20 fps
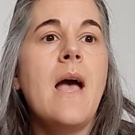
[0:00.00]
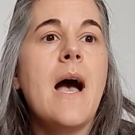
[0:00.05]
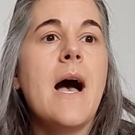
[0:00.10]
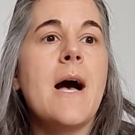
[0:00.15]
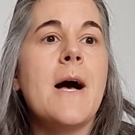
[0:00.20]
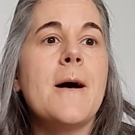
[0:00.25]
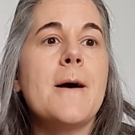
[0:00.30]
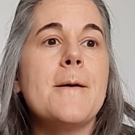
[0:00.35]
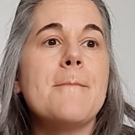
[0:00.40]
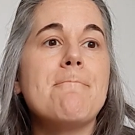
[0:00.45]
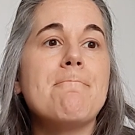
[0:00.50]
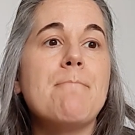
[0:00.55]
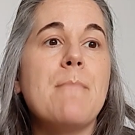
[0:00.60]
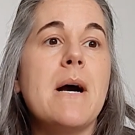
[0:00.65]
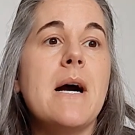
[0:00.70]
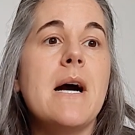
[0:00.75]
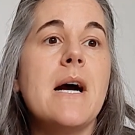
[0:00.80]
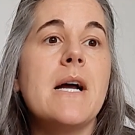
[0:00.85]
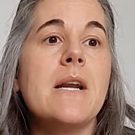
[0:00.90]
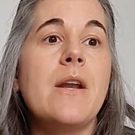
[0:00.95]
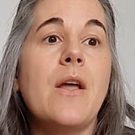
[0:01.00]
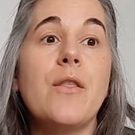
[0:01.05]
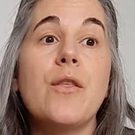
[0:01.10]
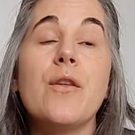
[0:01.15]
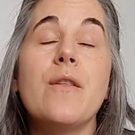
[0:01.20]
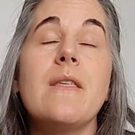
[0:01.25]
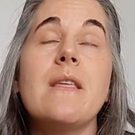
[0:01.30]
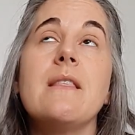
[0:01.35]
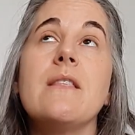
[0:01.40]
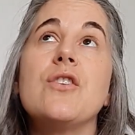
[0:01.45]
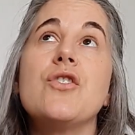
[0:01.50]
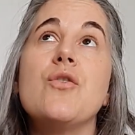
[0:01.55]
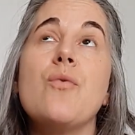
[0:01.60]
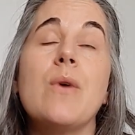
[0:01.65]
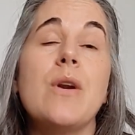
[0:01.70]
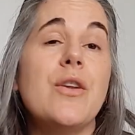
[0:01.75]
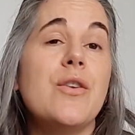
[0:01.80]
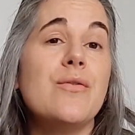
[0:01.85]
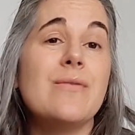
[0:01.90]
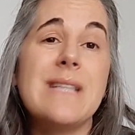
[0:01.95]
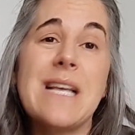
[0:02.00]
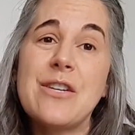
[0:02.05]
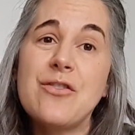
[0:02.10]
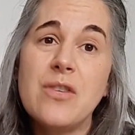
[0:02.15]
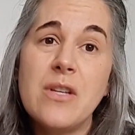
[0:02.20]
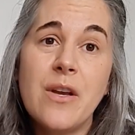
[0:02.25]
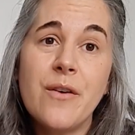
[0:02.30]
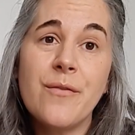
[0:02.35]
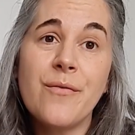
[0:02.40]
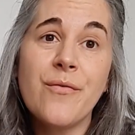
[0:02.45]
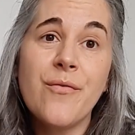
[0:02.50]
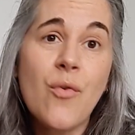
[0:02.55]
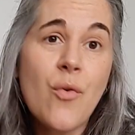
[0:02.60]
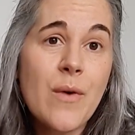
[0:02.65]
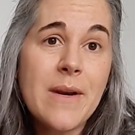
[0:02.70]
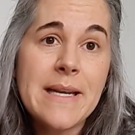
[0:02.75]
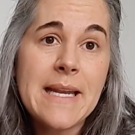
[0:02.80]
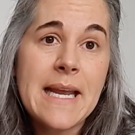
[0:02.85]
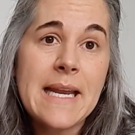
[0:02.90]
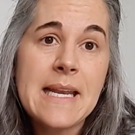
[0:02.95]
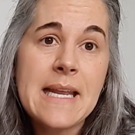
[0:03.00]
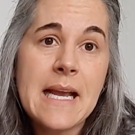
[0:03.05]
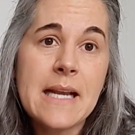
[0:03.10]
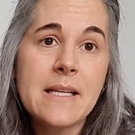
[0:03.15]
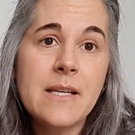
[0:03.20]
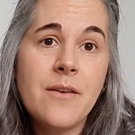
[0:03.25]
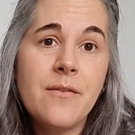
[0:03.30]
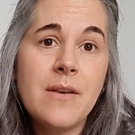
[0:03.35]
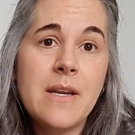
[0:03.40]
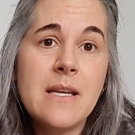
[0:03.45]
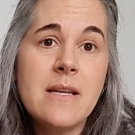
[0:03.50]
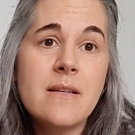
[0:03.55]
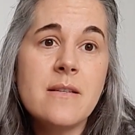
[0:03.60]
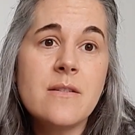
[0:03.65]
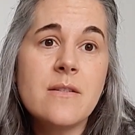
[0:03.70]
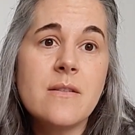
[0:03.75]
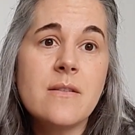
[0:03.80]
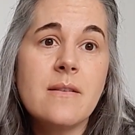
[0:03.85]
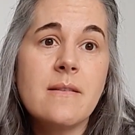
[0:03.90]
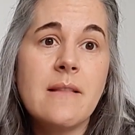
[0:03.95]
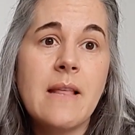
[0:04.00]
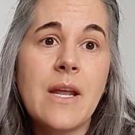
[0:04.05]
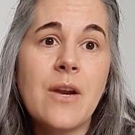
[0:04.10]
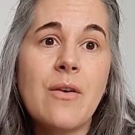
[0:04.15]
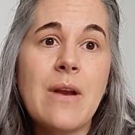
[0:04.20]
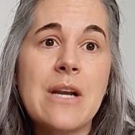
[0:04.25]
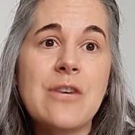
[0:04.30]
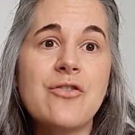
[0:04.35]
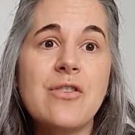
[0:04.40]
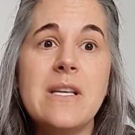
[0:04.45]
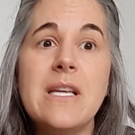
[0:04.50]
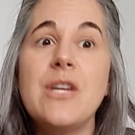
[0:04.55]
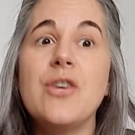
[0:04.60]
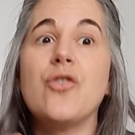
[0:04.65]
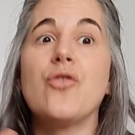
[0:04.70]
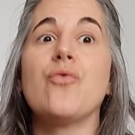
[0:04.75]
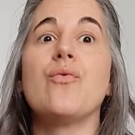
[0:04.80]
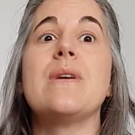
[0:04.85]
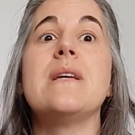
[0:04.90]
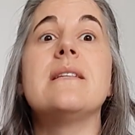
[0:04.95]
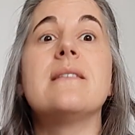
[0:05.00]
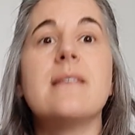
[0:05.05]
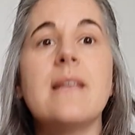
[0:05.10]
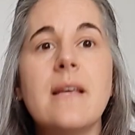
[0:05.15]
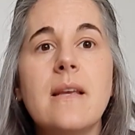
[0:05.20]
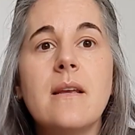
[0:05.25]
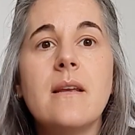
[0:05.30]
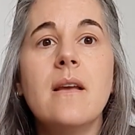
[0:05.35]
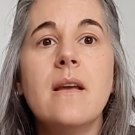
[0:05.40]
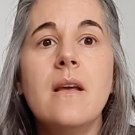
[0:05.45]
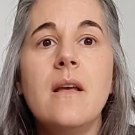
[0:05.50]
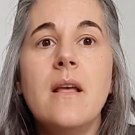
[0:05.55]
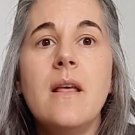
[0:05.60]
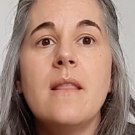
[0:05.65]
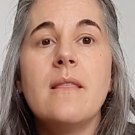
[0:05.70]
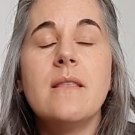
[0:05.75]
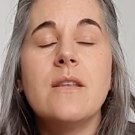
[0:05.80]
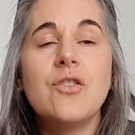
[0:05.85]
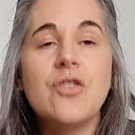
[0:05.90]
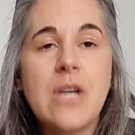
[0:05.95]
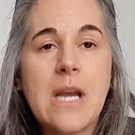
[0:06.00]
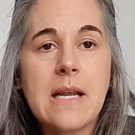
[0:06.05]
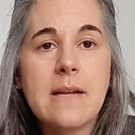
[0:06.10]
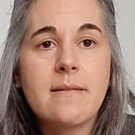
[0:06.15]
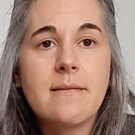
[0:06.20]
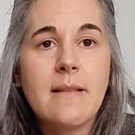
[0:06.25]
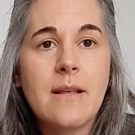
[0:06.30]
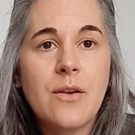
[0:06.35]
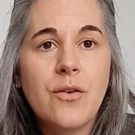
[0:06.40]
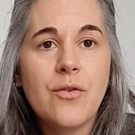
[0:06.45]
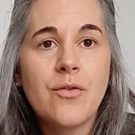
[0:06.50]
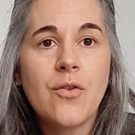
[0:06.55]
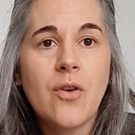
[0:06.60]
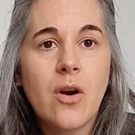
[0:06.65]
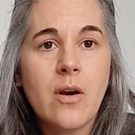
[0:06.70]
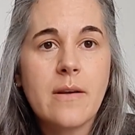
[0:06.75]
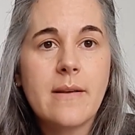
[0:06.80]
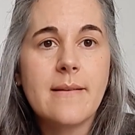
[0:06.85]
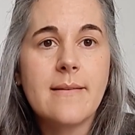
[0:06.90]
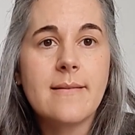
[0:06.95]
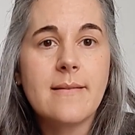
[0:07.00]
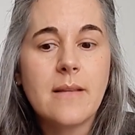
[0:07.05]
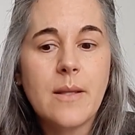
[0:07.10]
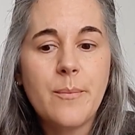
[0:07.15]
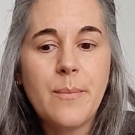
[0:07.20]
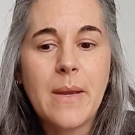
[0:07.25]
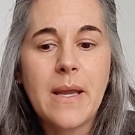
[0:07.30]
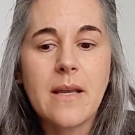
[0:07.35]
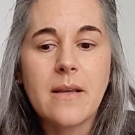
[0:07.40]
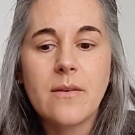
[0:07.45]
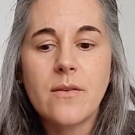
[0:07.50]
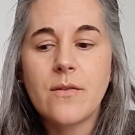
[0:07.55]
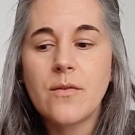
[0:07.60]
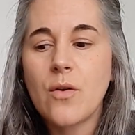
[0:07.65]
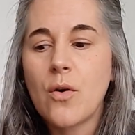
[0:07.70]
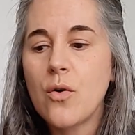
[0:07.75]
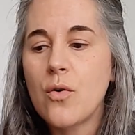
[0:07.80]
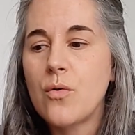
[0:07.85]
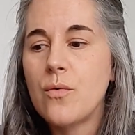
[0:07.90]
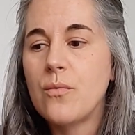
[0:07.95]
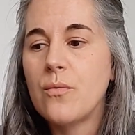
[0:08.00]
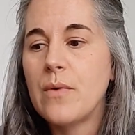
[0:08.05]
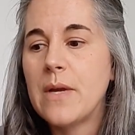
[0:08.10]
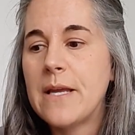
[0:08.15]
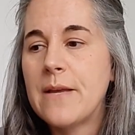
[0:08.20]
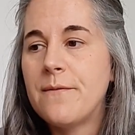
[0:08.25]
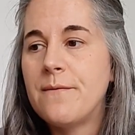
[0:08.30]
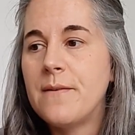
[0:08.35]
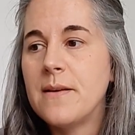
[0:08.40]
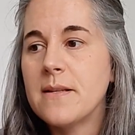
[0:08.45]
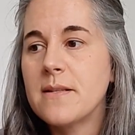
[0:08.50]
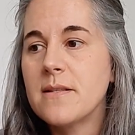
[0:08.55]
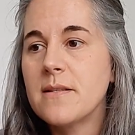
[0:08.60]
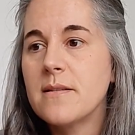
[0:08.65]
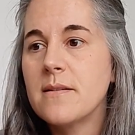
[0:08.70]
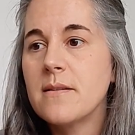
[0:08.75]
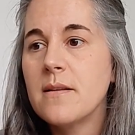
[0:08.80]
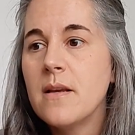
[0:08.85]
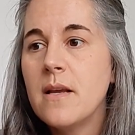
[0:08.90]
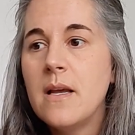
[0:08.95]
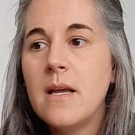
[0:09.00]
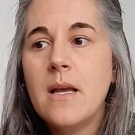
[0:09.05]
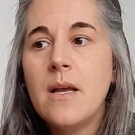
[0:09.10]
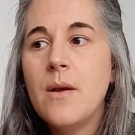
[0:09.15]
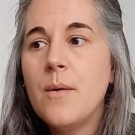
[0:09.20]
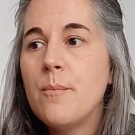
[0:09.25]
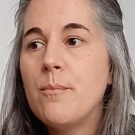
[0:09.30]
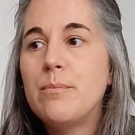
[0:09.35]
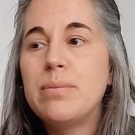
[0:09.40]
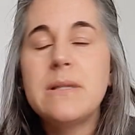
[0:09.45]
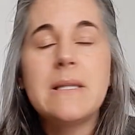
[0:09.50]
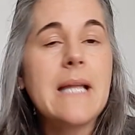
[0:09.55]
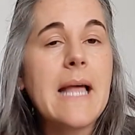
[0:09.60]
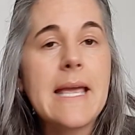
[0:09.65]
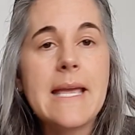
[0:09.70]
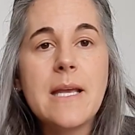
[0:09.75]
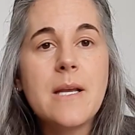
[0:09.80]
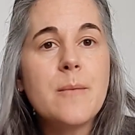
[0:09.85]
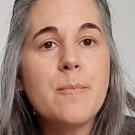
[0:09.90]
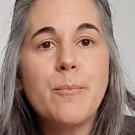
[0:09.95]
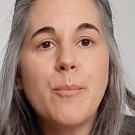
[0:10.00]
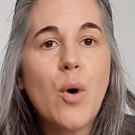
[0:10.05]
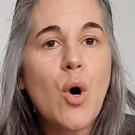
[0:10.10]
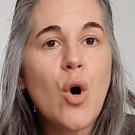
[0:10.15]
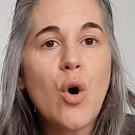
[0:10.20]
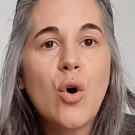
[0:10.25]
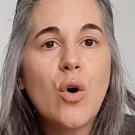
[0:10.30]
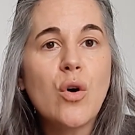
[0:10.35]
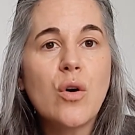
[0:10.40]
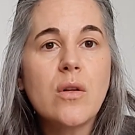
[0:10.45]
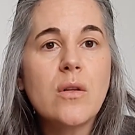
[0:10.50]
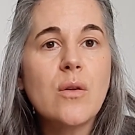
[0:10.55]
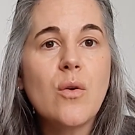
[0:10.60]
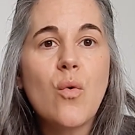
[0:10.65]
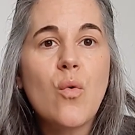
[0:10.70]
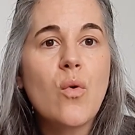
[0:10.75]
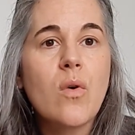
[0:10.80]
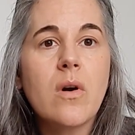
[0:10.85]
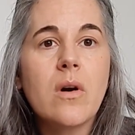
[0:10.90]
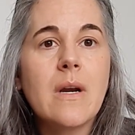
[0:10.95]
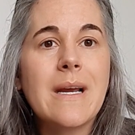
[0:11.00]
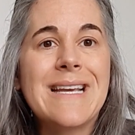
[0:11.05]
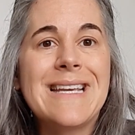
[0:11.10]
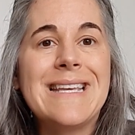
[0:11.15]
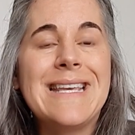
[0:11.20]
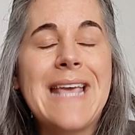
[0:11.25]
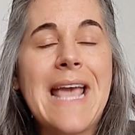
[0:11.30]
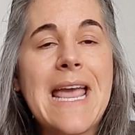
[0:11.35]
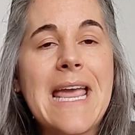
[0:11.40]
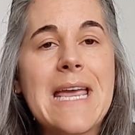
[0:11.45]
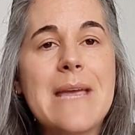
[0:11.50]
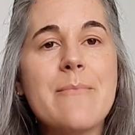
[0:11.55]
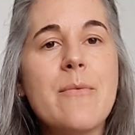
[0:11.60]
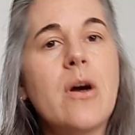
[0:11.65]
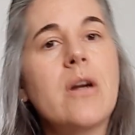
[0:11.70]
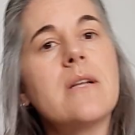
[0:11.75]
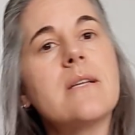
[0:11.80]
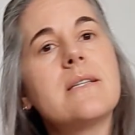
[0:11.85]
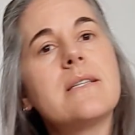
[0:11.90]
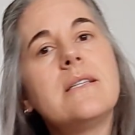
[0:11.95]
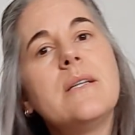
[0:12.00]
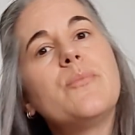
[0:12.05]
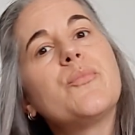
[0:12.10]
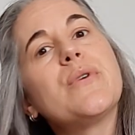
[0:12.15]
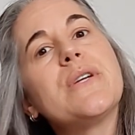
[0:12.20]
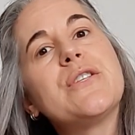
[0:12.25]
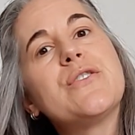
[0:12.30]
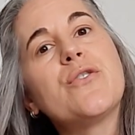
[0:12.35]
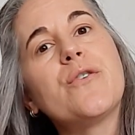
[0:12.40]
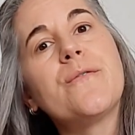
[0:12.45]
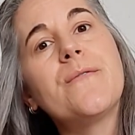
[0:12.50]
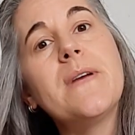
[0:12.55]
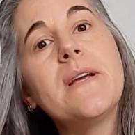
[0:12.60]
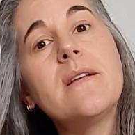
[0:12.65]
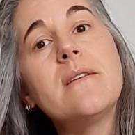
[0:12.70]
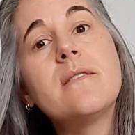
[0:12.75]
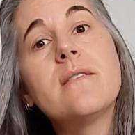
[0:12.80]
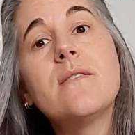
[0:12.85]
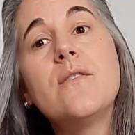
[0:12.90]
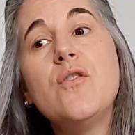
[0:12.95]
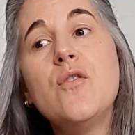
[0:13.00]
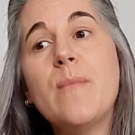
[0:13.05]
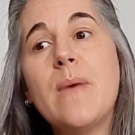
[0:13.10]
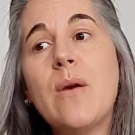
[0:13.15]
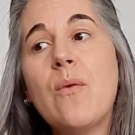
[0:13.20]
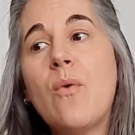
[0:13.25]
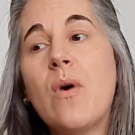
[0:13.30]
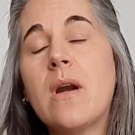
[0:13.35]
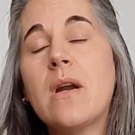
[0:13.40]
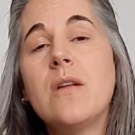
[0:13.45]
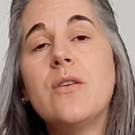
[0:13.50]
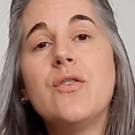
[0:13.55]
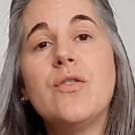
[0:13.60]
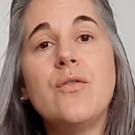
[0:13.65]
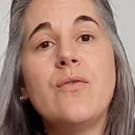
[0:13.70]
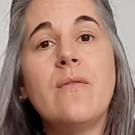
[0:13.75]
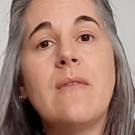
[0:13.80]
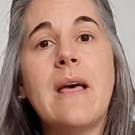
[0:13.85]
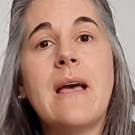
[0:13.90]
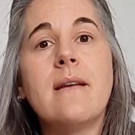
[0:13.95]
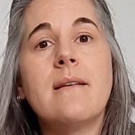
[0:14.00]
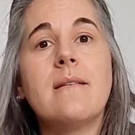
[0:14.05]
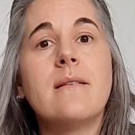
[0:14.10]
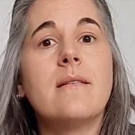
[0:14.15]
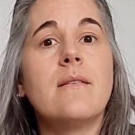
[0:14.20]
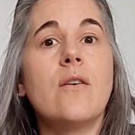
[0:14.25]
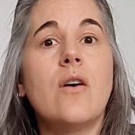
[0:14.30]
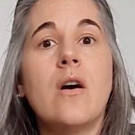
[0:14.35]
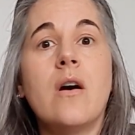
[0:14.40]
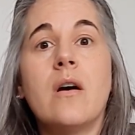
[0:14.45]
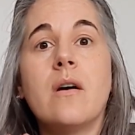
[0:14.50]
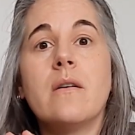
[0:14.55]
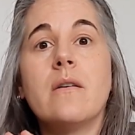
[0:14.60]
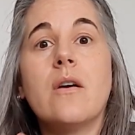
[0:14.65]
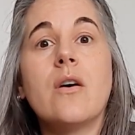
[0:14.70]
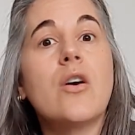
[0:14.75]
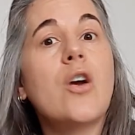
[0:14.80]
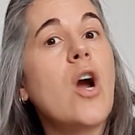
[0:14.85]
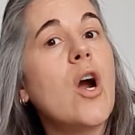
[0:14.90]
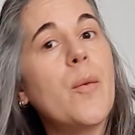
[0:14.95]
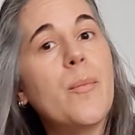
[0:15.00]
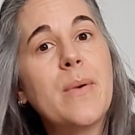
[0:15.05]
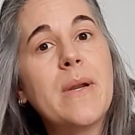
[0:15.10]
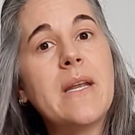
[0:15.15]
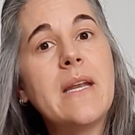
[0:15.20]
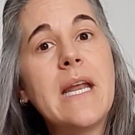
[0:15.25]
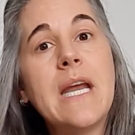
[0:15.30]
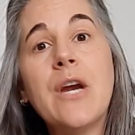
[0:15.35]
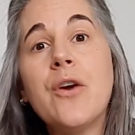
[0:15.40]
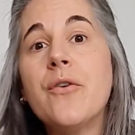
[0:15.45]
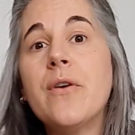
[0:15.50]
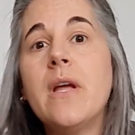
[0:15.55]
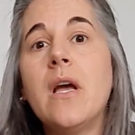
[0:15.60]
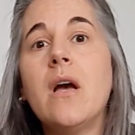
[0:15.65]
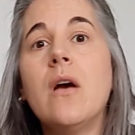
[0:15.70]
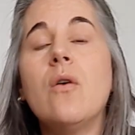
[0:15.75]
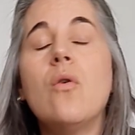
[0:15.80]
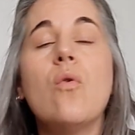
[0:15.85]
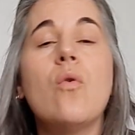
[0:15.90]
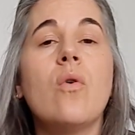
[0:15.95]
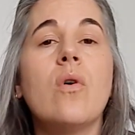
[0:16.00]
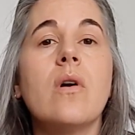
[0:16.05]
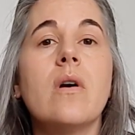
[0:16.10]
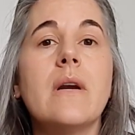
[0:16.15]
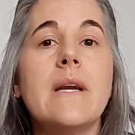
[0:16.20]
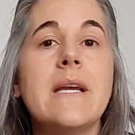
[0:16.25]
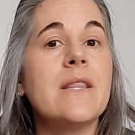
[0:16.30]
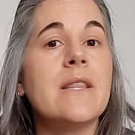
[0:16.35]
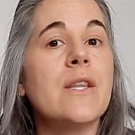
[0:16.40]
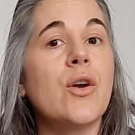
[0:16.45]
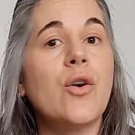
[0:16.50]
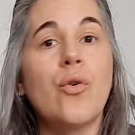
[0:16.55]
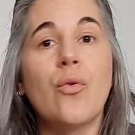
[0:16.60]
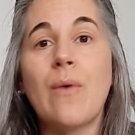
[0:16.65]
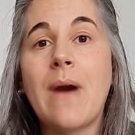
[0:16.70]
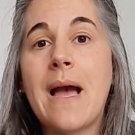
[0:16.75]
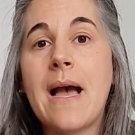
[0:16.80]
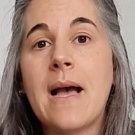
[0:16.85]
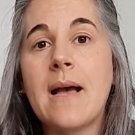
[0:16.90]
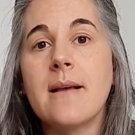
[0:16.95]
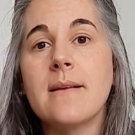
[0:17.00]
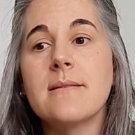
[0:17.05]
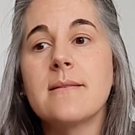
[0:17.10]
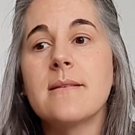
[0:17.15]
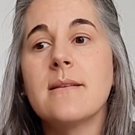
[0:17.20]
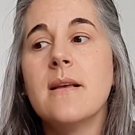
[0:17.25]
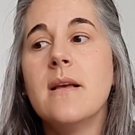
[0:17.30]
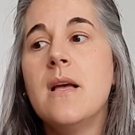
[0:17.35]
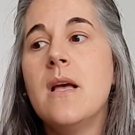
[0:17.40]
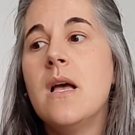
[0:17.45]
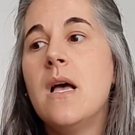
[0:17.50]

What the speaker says: Another thing that you want to do is actually avoid any activities that are actually increasing the chance that your dog is slipping. So if it's playing ball or a game on a slippery surface, you may want to do that on a carpeted area or the grass.